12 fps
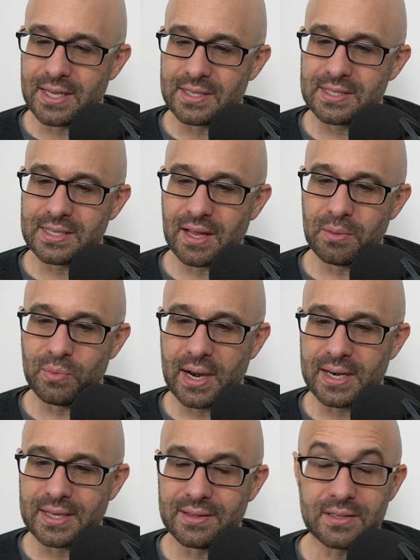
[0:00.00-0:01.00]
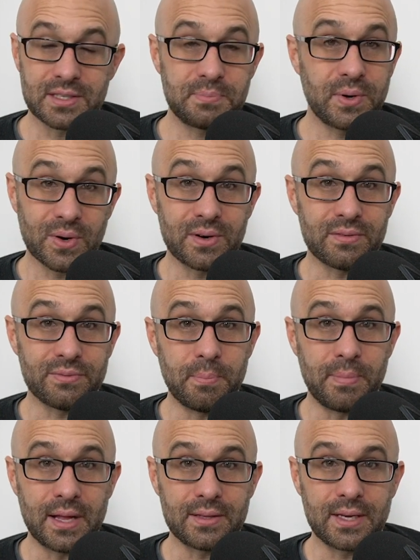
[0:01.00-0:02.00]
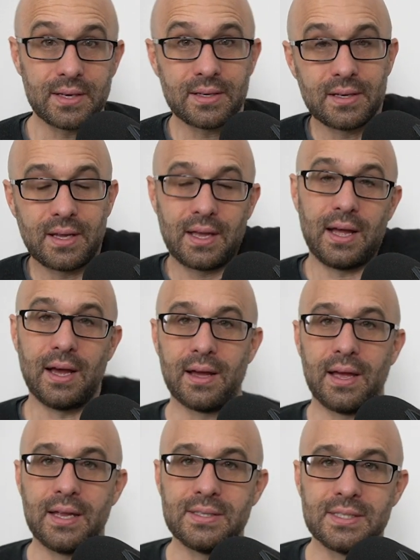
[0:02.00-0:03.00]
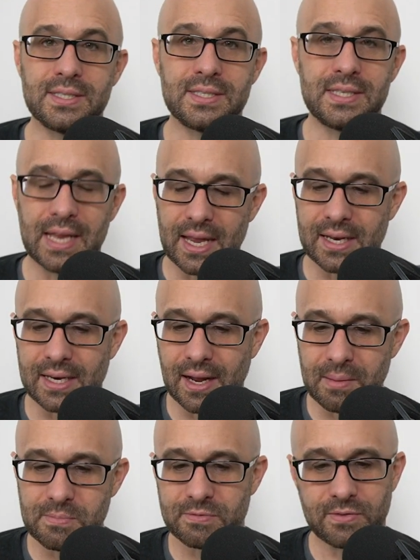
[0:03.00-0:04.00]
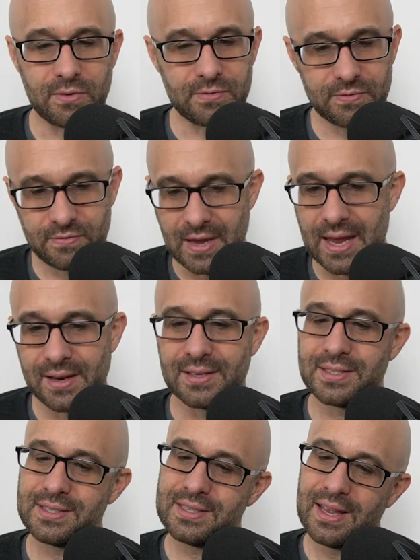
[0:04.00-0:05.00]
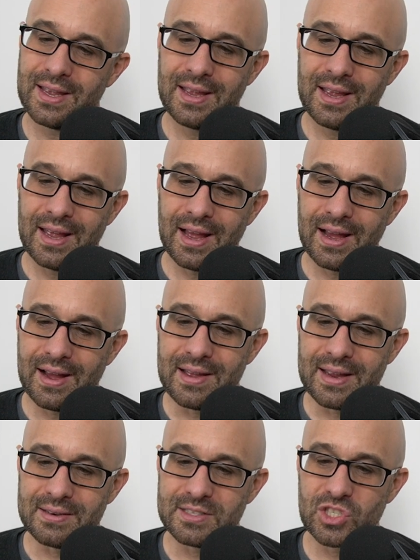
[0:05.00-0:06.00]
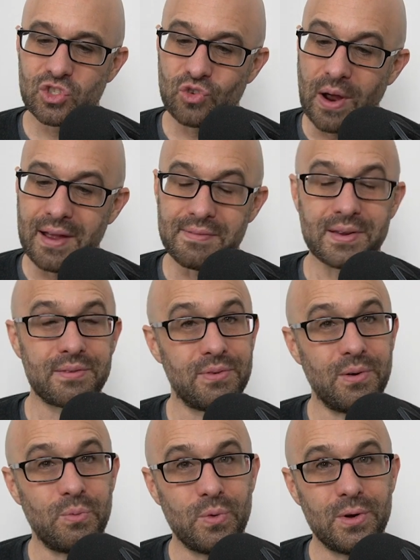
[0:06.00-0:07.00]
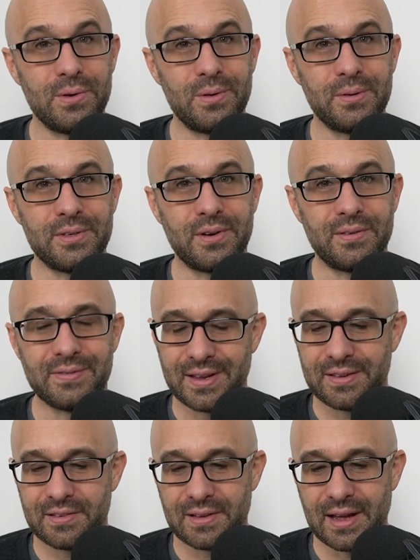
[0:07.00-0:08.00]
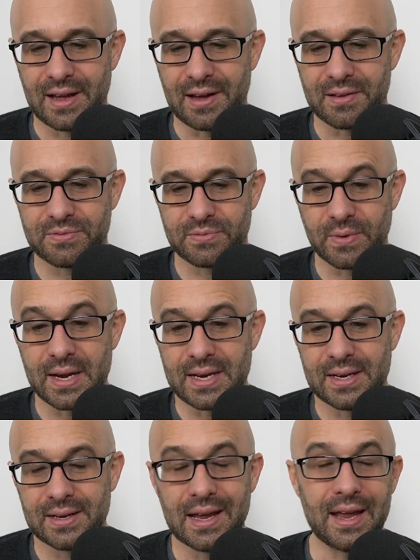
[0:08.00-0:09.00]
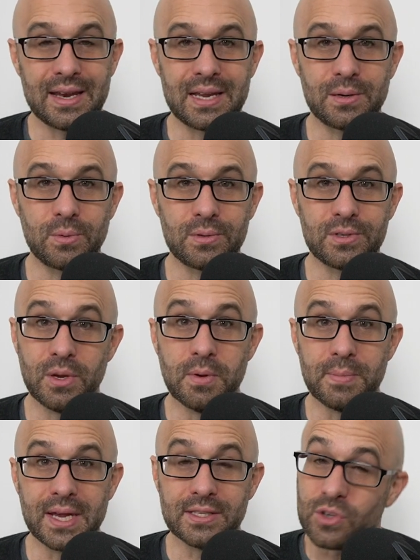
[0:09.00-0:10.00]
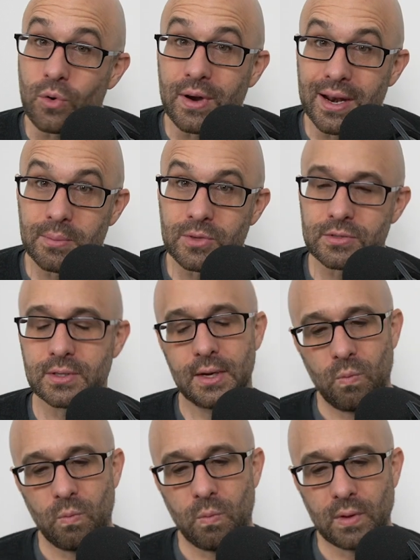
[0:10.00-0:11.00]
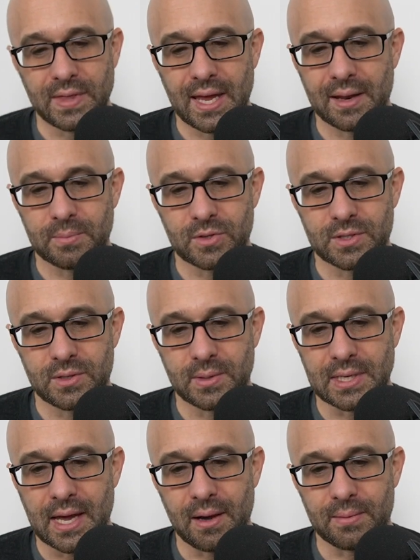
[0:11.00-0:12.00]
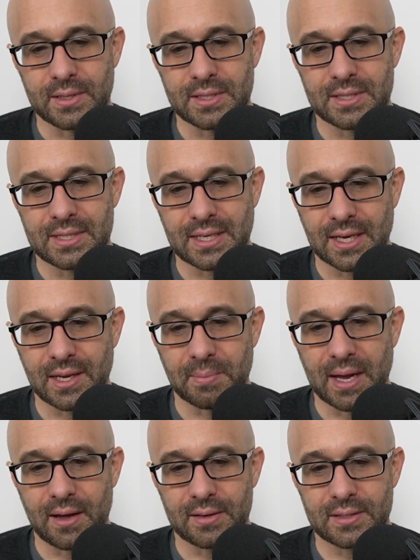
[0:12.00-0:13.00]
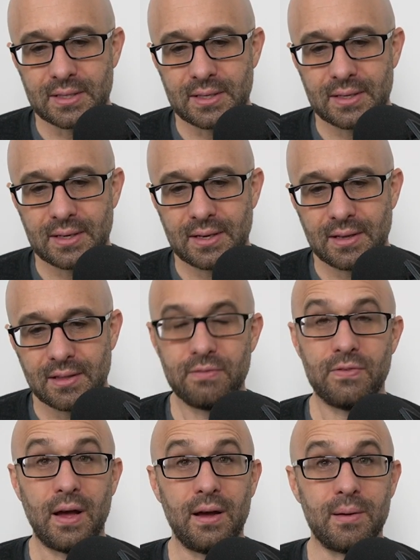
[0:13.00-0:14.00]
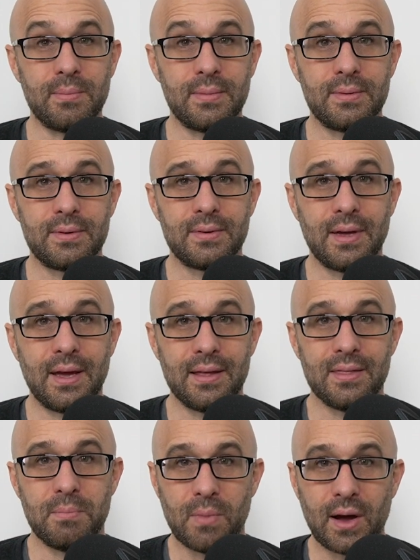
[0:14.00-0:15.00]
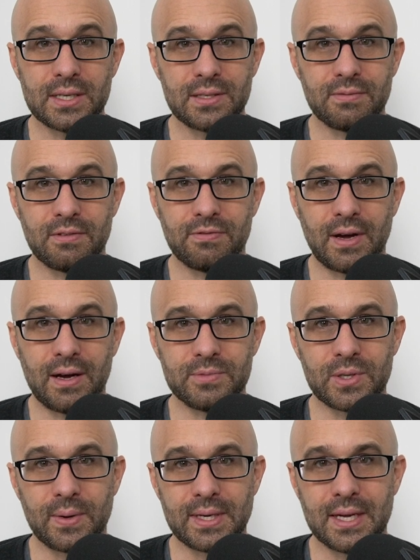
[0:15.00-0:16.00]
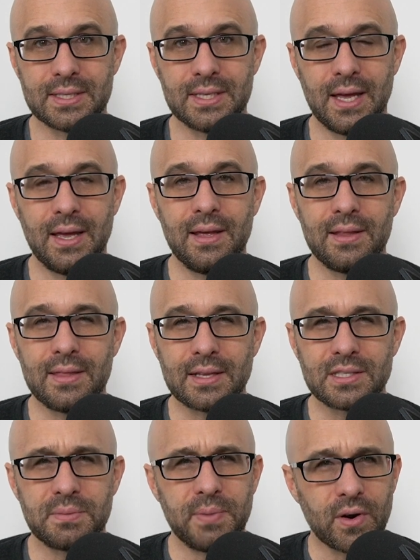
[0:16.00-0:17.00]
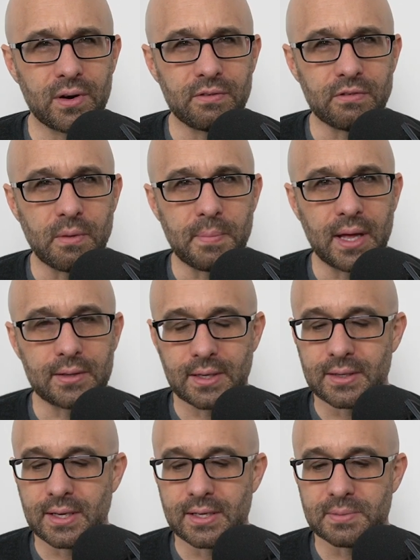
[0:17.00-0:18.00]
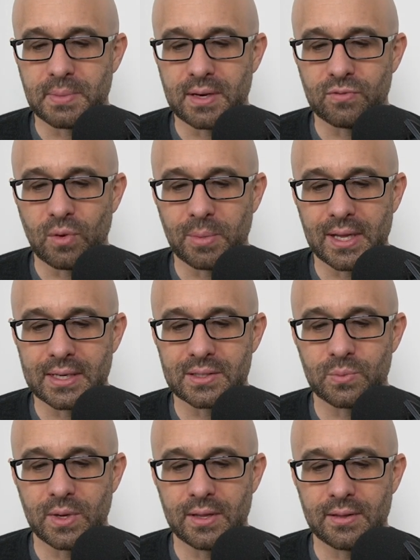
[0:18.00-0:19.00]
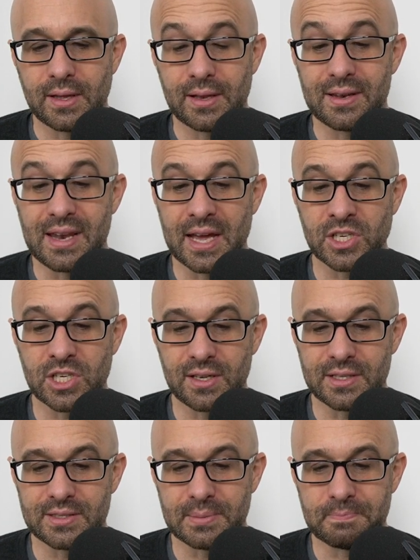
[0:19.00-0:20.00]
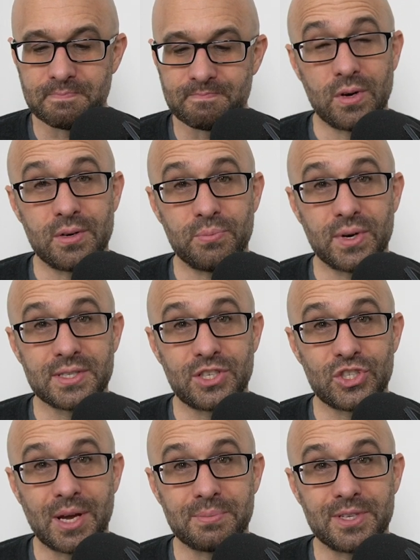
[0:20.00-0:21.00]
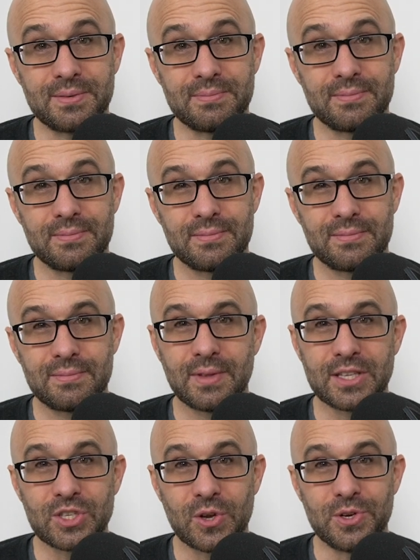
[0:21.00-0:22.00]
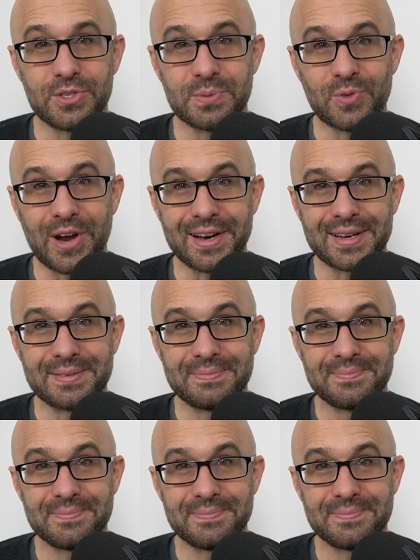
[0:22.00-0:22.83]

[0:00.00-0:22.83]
celebrating the spirit of rebellion and standing up for fairness and striving for a world of free and equal human beings or animals, what the animals are doing now is singing about the farm and the might of the farm. So I guess that spirit of rebellion has been replaced with nationalism. What a depressing chapter. Let's go do some writing.